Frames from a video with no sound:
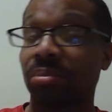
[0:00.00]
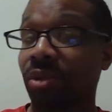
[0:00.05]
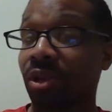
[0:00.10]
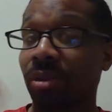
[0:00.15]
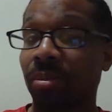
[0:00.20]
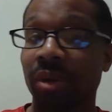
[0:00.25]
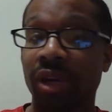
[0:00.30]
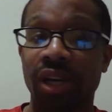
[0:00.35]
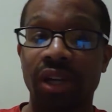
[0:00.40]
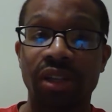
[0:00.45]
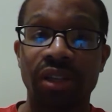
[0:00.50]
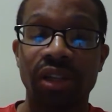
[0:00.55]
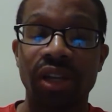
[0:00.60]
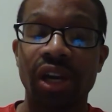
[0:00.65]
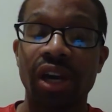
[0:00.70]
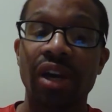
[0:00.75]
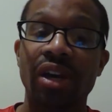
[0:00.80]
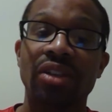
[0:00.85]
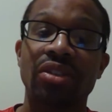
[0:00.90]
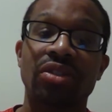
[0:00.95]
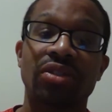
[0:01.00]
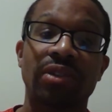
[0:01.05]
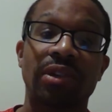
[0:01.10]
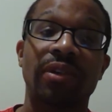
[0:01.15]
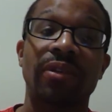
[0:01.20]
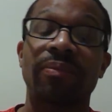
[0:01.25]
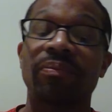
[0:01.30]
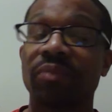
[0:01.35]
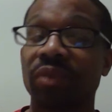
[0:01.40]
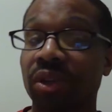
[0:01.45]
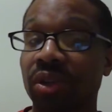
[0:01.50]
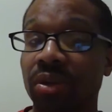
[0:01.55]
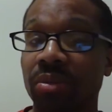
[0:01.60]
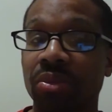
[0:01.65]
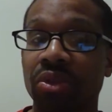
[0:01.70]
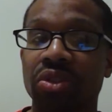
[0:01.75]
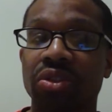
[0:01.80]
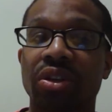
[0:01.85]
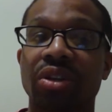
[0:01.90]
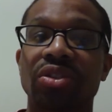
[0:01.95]
the backlash of
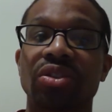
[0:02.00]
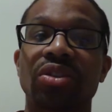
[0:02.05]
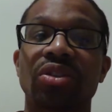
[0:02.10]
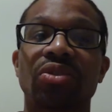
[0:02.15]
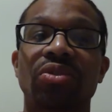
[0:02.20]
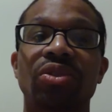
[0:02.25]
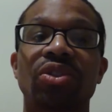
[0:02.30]
him assaulting